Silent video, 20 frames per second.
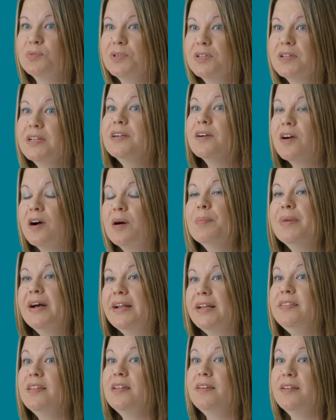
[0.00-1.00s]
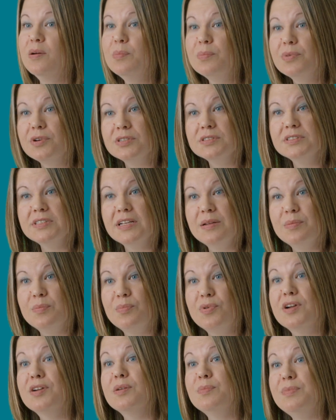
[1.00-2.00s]
really combated the numbers and
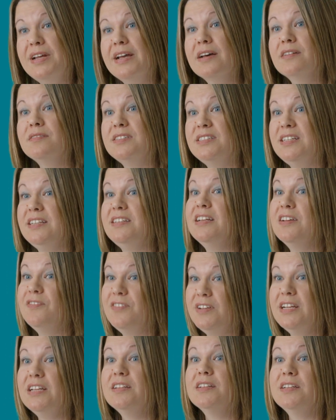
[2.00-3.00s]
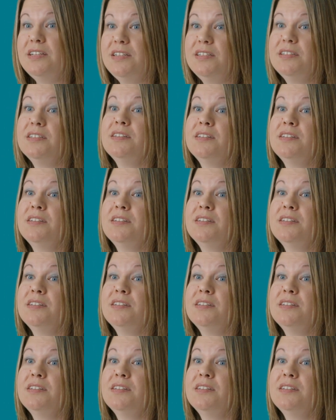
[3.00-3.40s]
brought them down significantly.